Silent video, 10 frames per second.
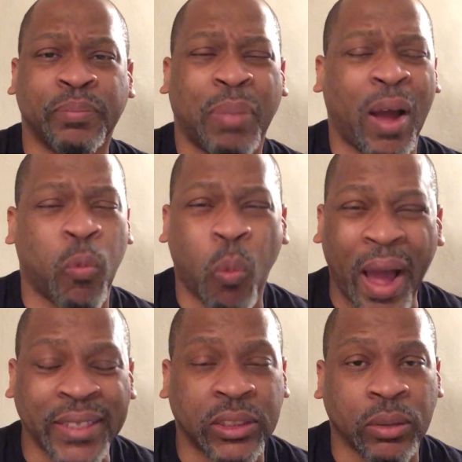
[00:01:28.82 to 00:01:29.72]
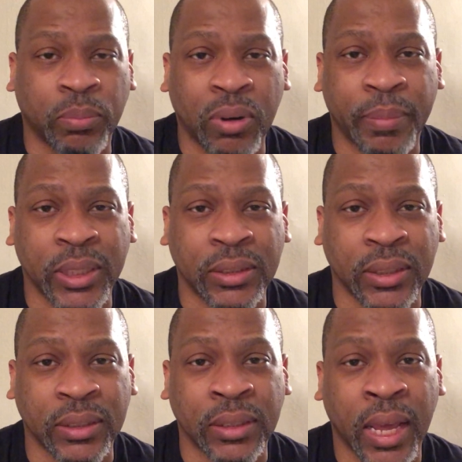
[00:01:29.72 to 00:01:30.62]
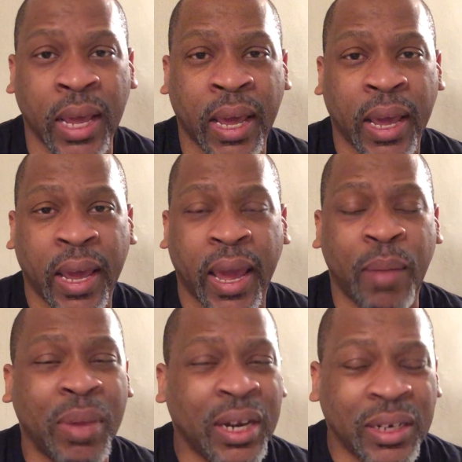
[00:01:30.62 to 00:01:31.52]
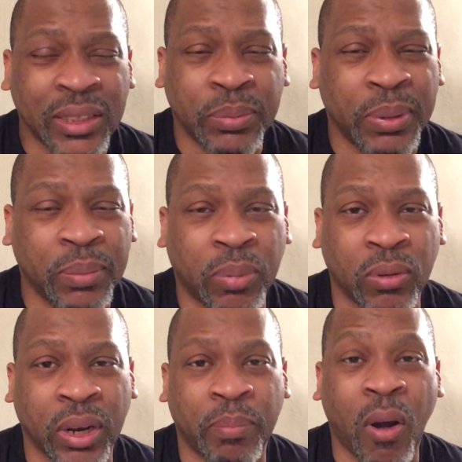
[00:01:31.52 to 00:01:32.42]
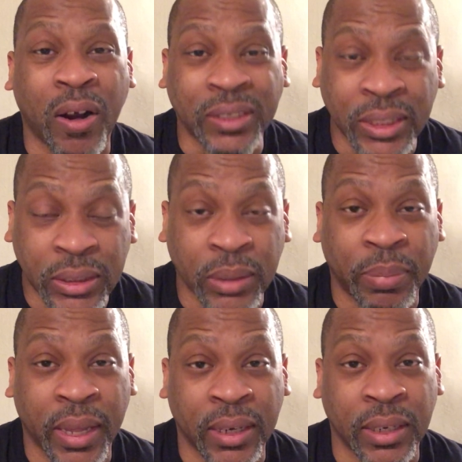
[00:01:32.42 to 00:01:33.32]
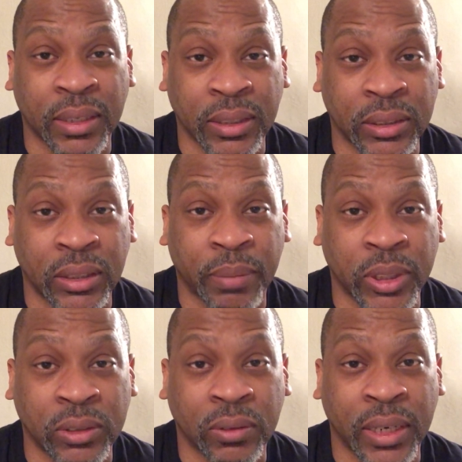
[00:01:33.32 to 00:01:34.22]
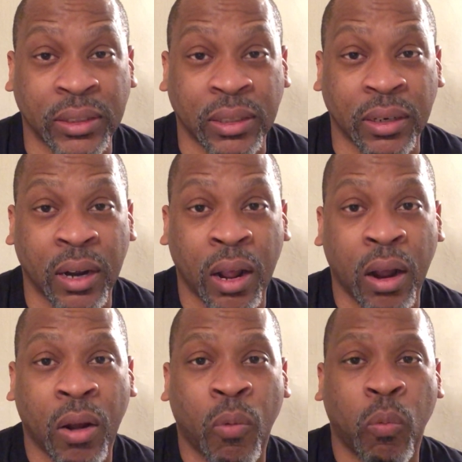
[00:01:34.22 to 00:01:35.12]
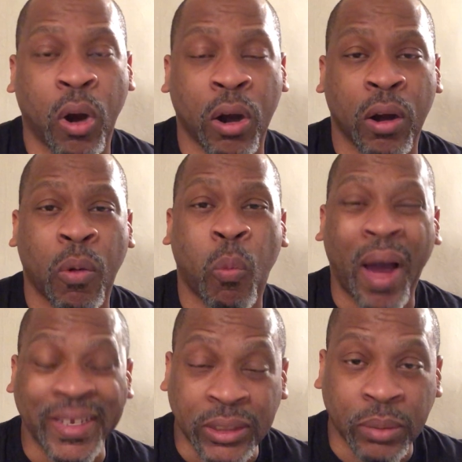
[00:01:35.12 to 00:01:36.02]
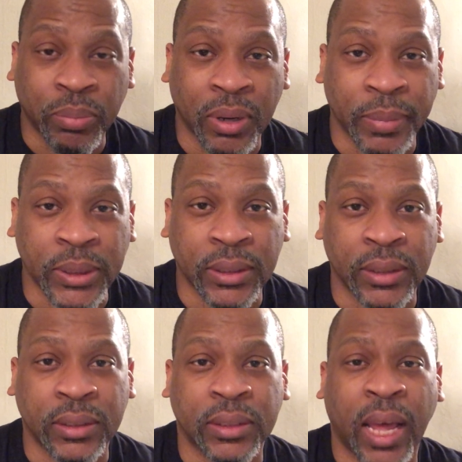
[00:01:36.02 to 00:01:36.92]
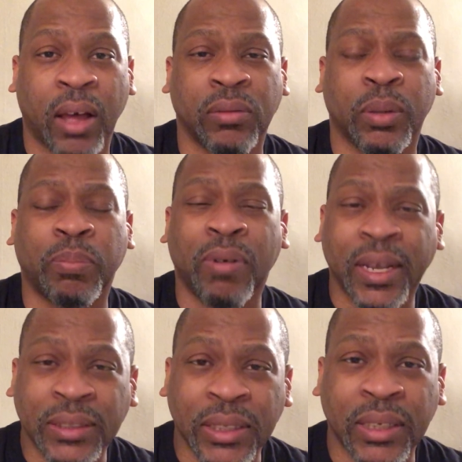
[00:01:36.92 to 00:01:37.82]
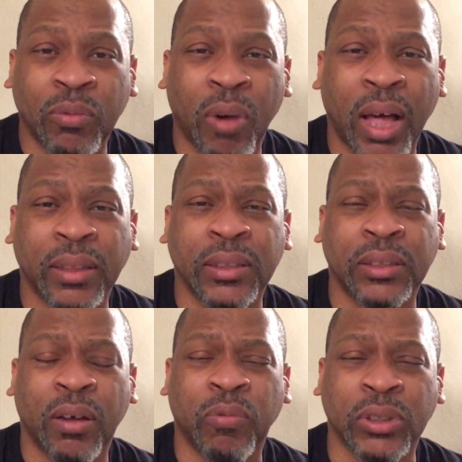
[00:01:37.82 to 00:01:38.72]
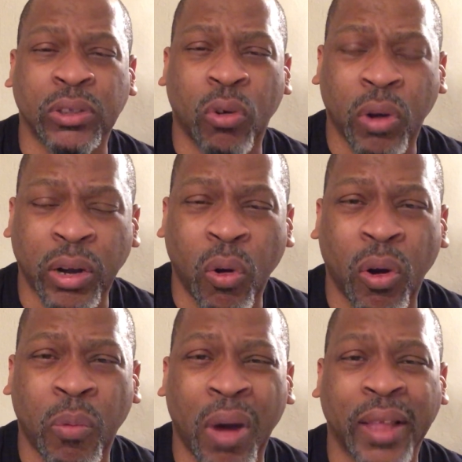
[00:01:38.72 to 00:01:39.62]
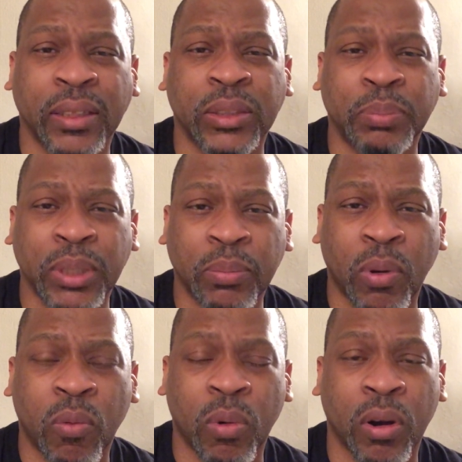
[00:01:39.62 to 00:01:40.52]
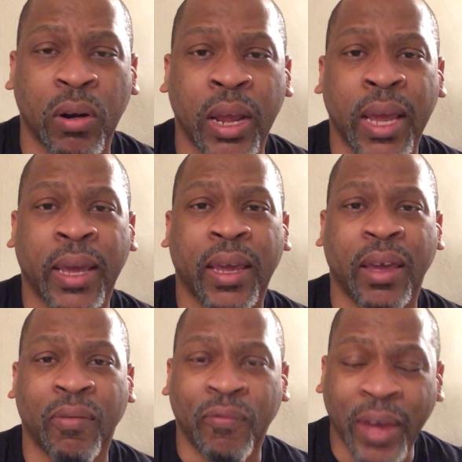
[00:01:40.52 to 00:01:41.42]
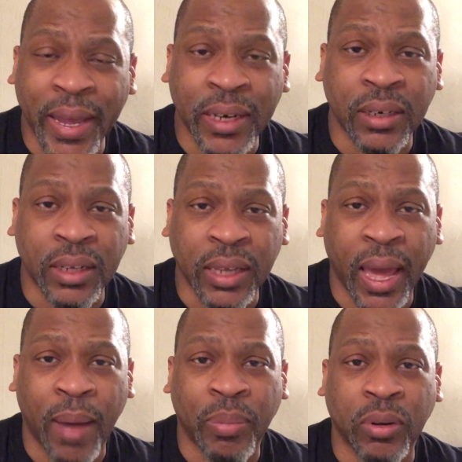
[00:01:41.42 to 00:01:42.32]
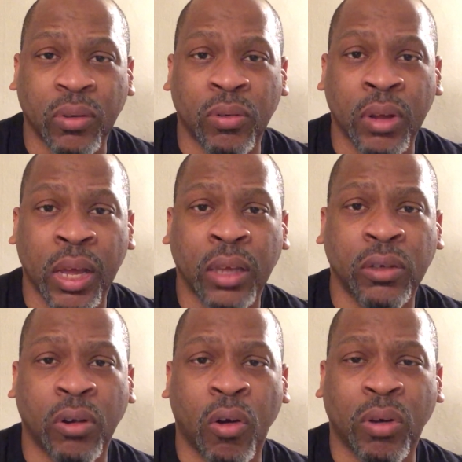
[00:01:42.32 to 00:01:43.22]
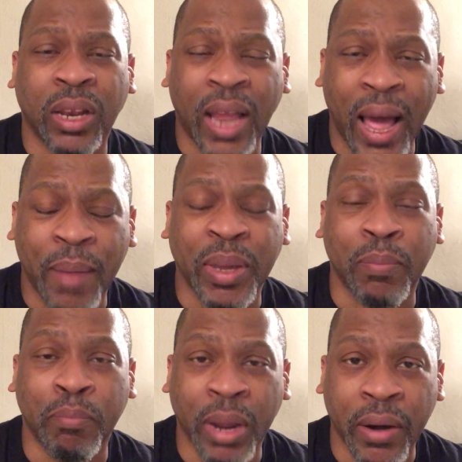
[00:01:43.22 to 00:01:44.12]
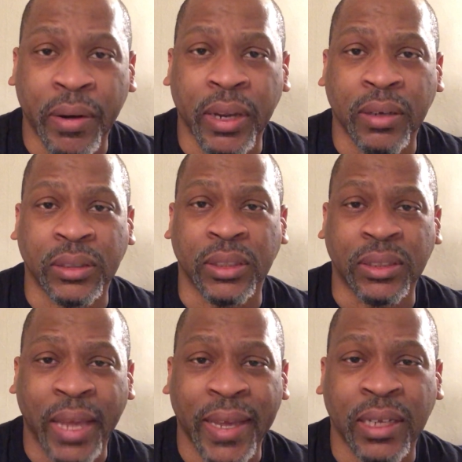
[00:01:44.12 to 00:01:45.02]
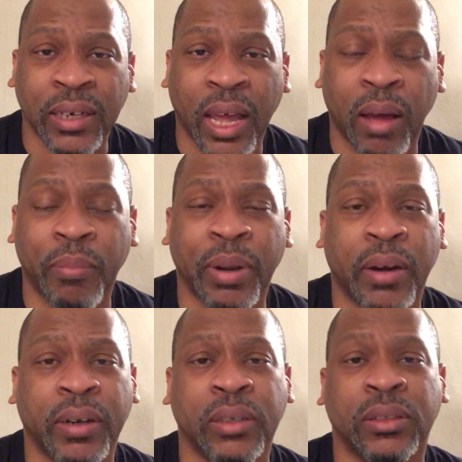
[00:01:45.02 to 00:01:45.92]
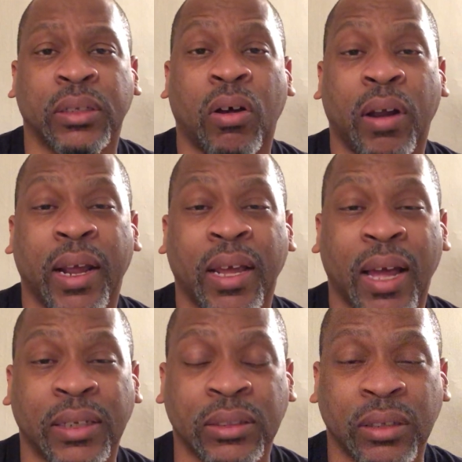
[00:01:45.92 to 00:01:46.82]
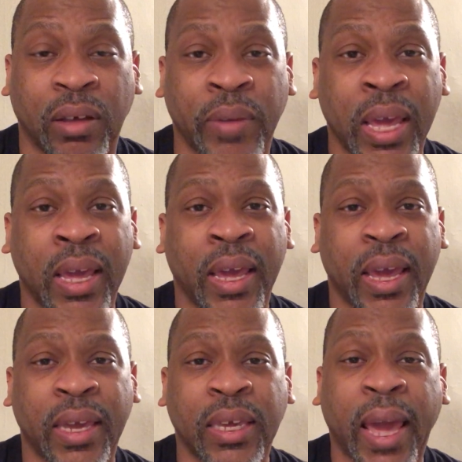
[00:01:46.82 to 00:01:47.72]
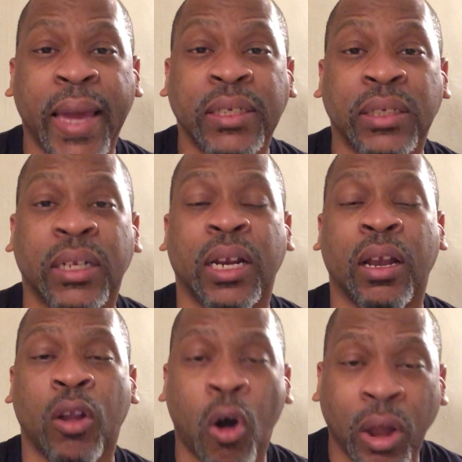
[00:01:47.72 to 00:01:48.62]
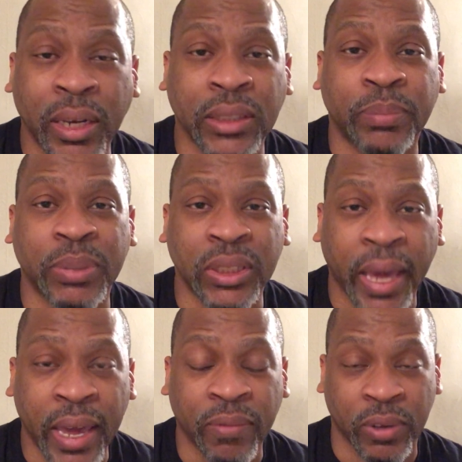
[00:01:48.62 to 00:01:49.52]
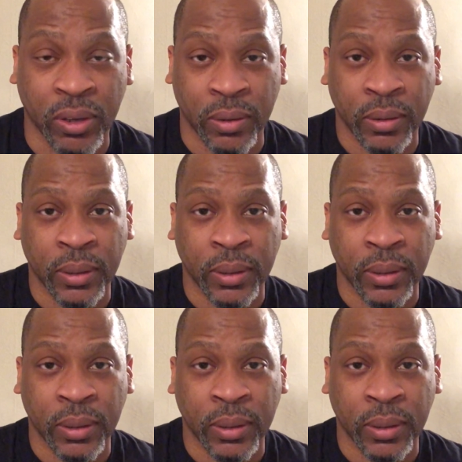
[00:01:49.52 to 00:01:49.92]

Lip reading: by white supremacists. And many of these people that participated in this demonstration were white supremacists. Now, the president, while this stuff was going on, while these people were invading the Capitol, you know, climbing barriers and taking down barriers and all that kind of stuff, engaging in lawless behavior,